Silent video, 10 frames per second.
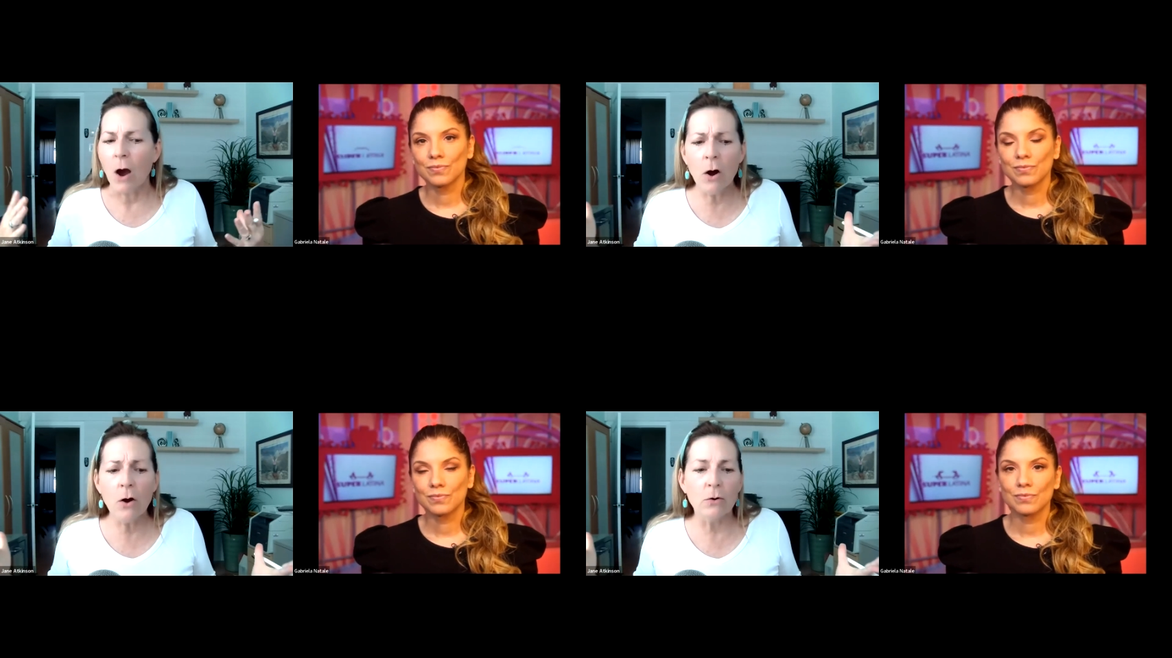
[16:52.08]

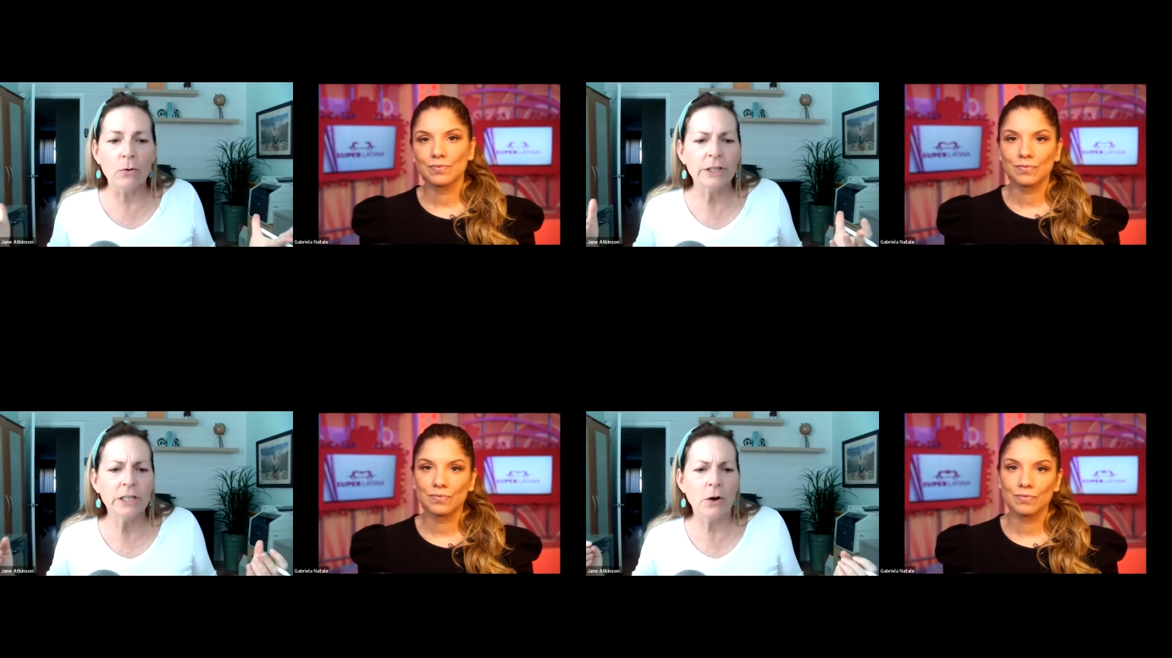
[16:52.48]
Speaker 1: oh,
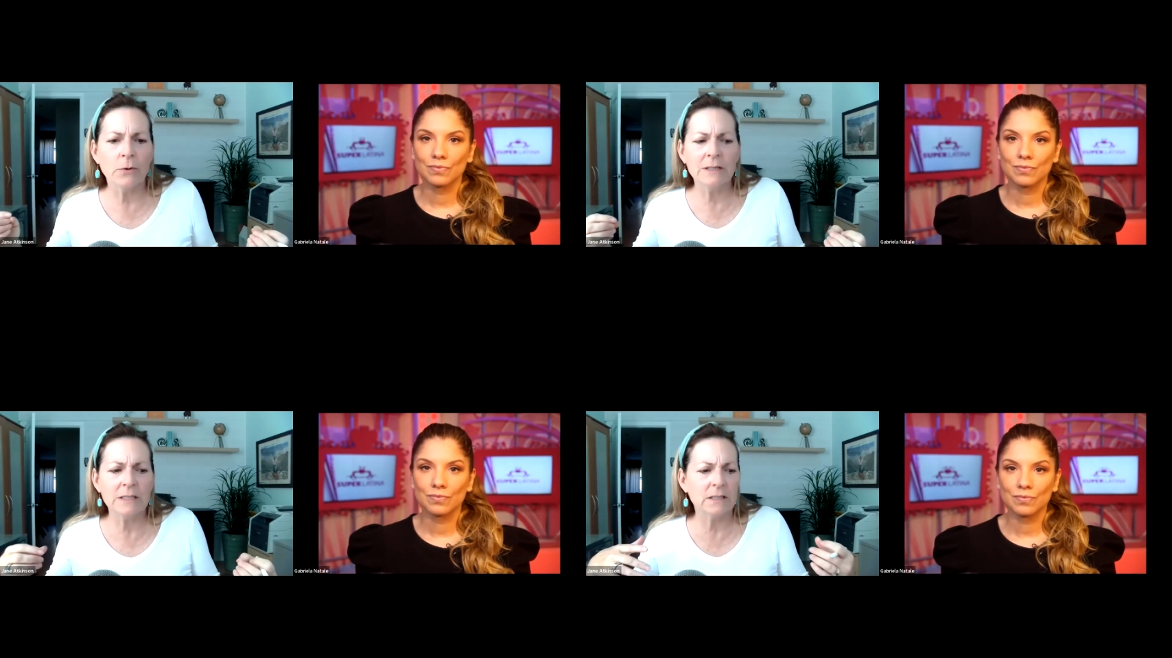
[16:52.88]
you know,
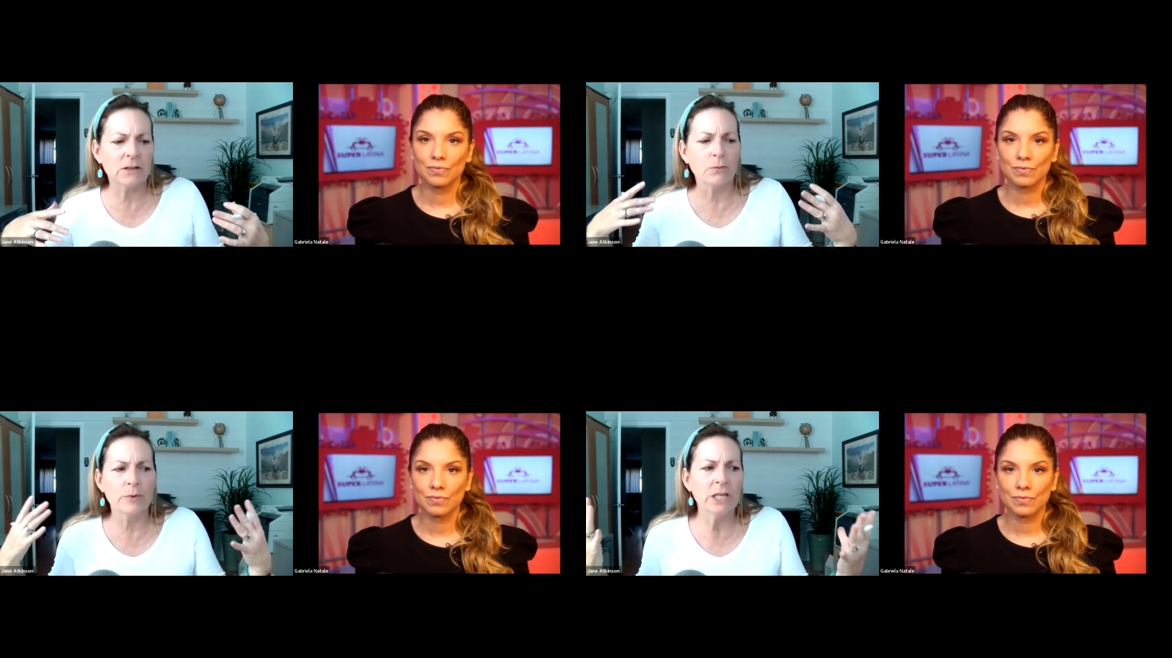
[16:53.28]
this is
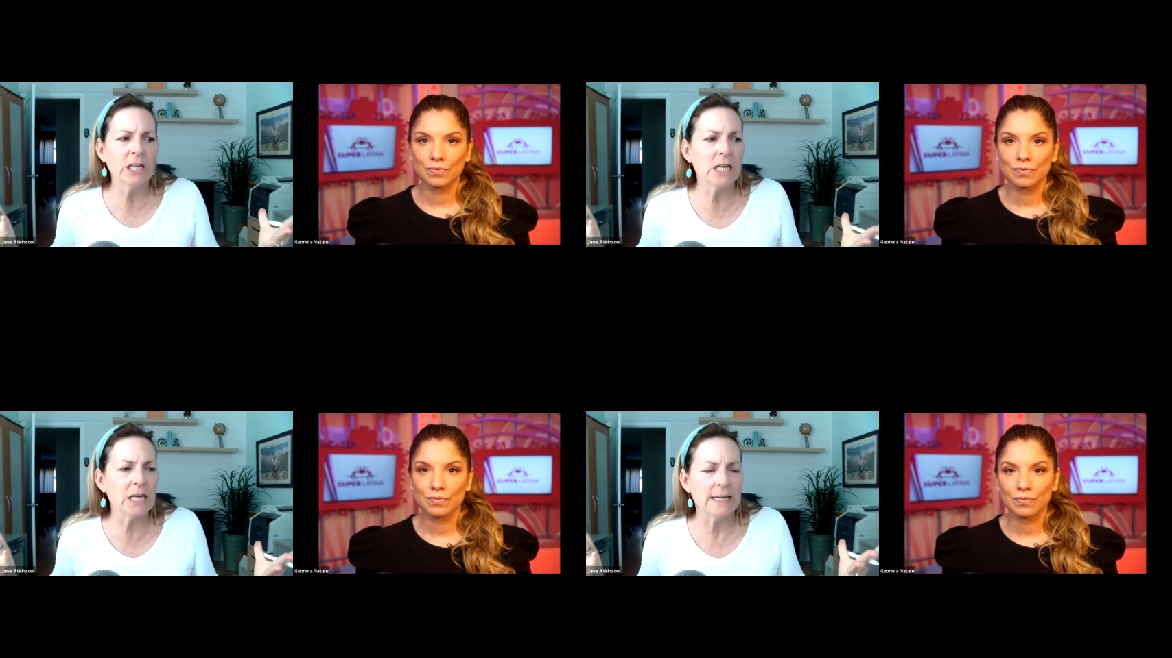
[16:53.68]
a
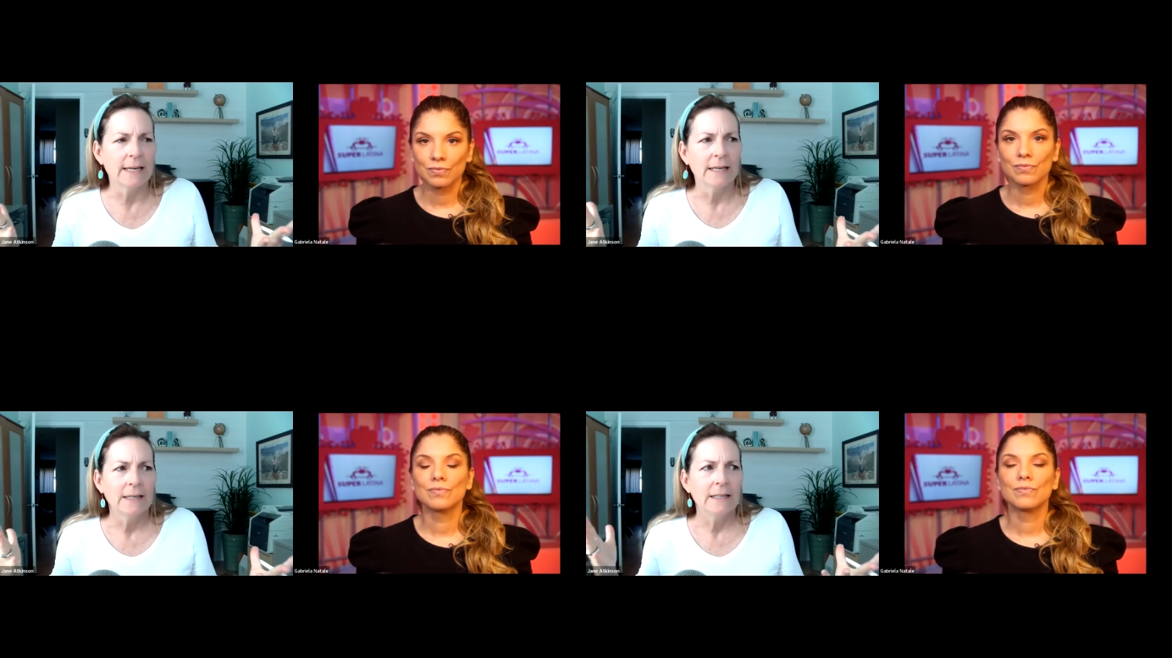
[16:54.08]
really,
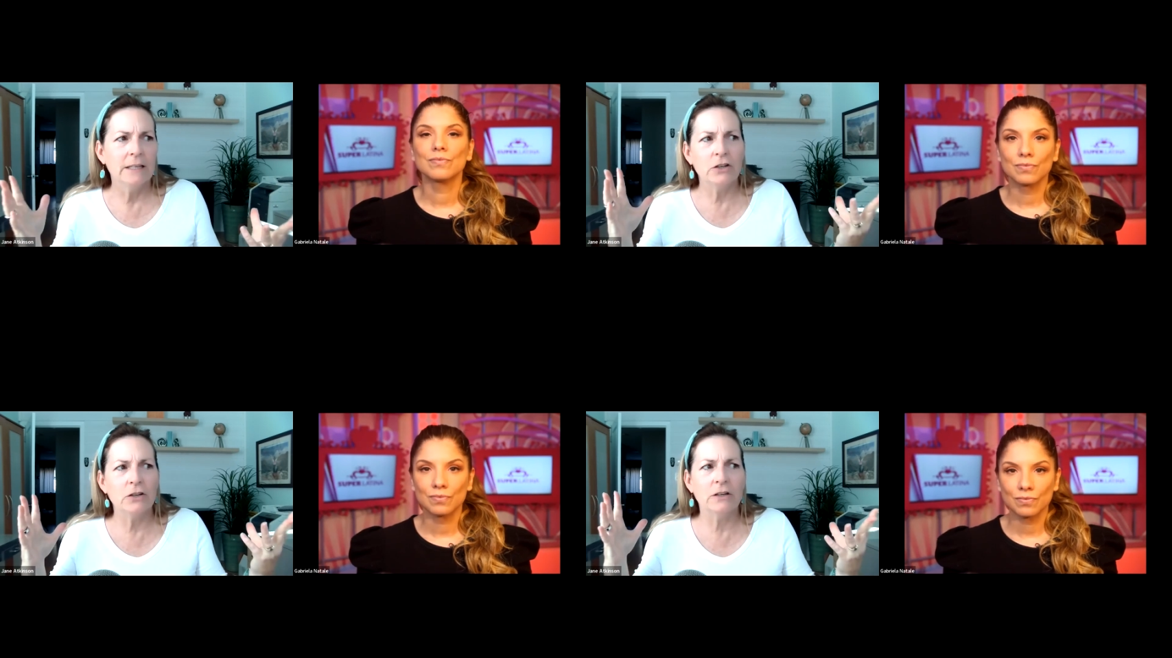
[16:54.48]

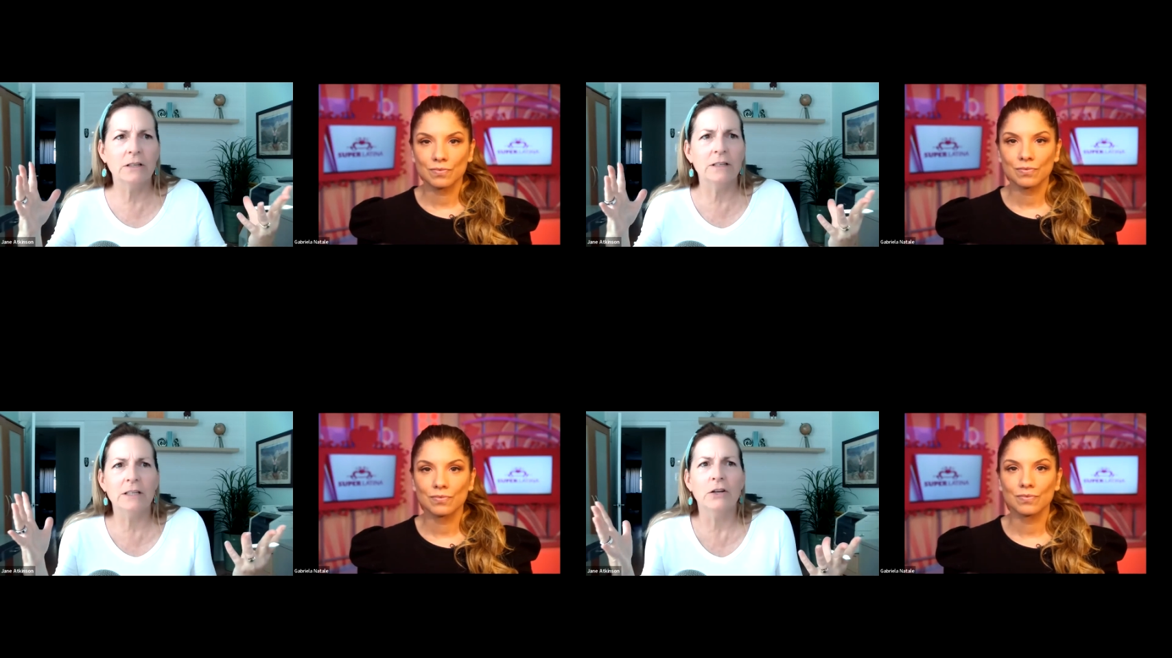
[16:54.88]
you,
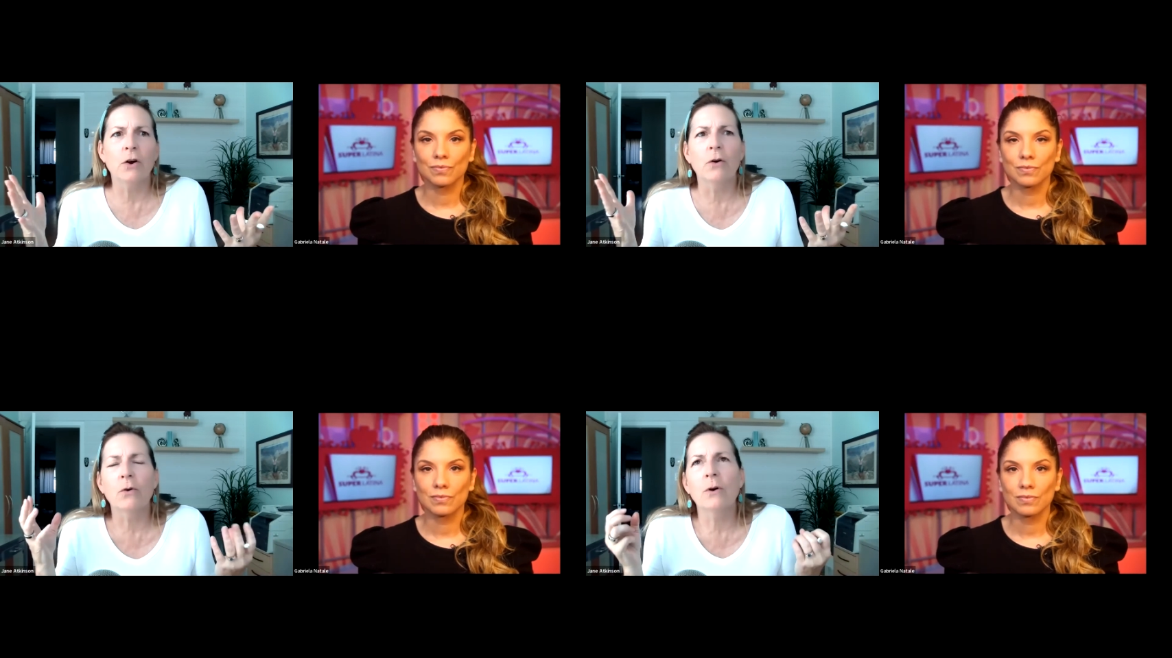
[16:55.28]
you
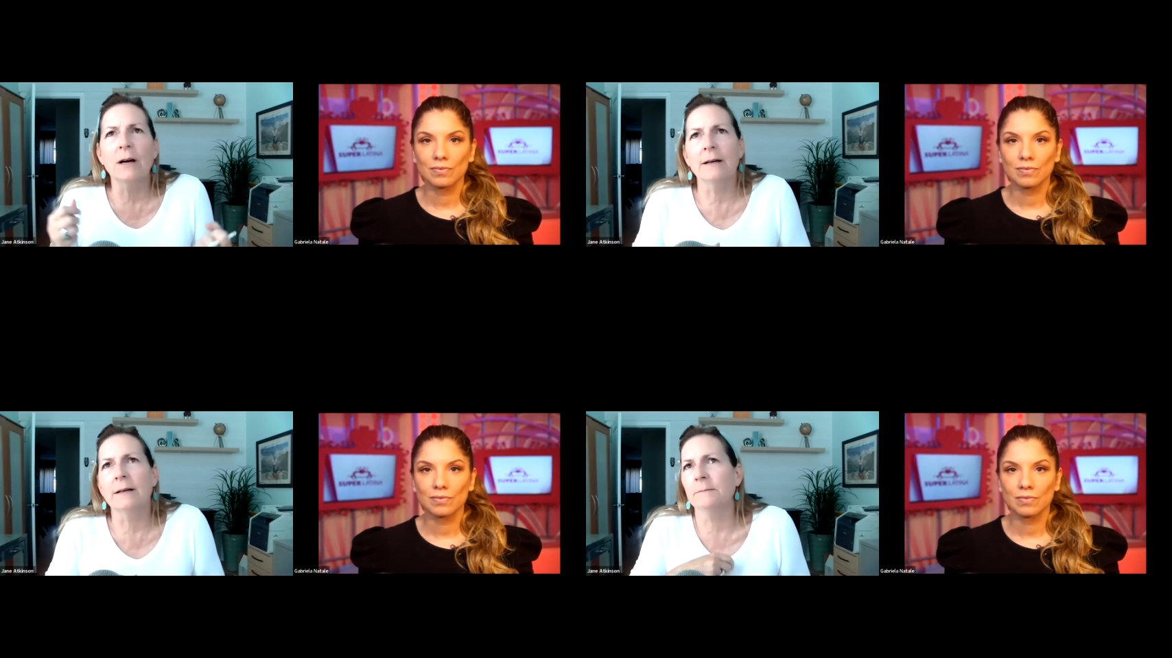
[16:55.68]
know,
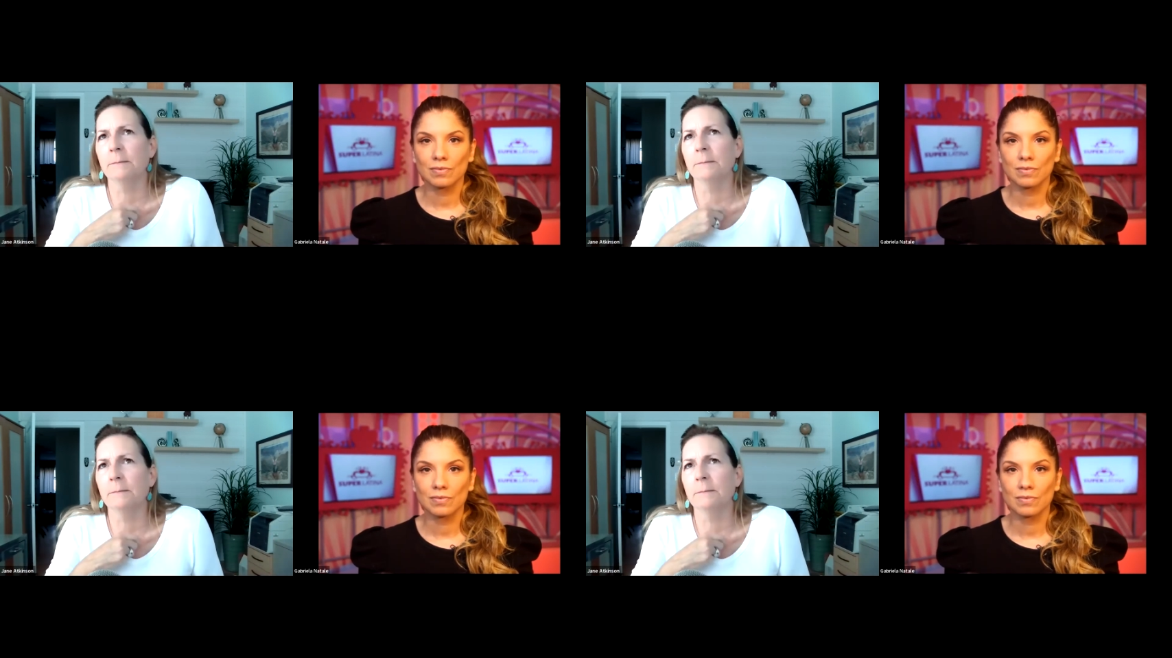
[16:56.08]
uh,